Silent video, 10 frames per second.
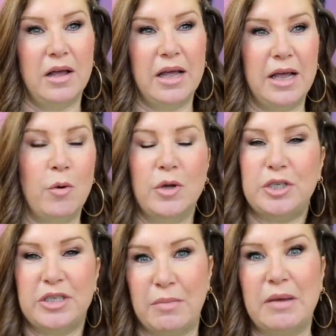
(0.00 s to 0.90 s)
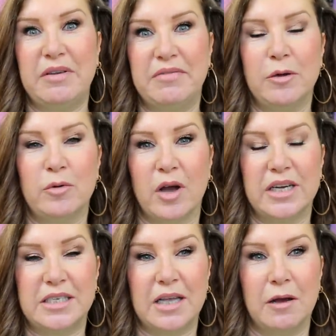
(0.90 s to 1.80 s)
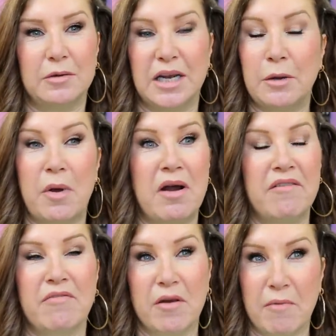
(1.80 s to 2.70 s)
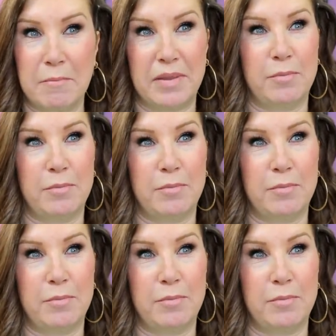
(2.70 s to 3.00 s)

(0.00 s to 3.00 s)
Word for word: it always used to make me feel nice that I was like, wherever I went,